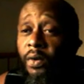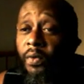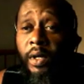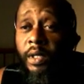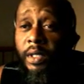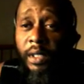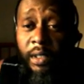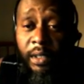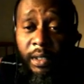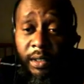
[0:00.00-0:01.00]
sister
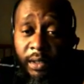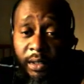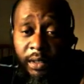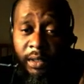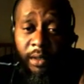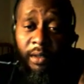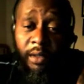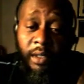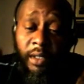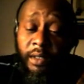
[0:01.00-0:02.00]
is without
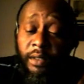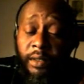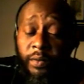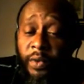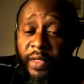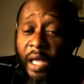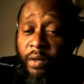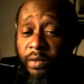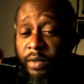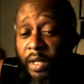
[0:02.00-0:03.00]
you now because
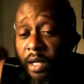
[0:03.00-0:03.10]
you